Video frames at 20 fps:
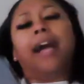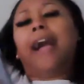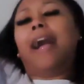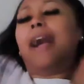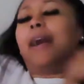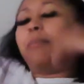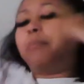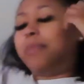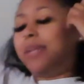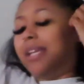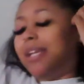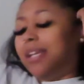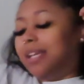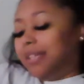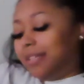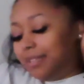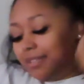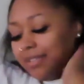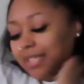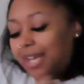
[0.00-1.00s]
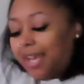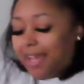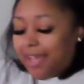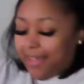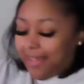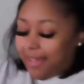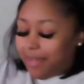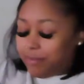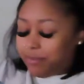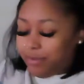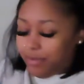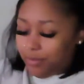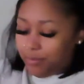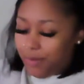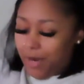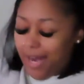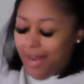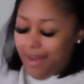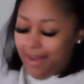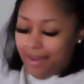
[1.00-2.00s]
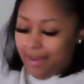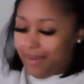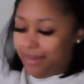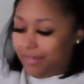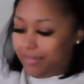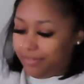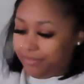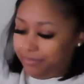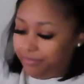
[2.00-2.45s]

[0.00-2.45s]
I mean, dang, but why?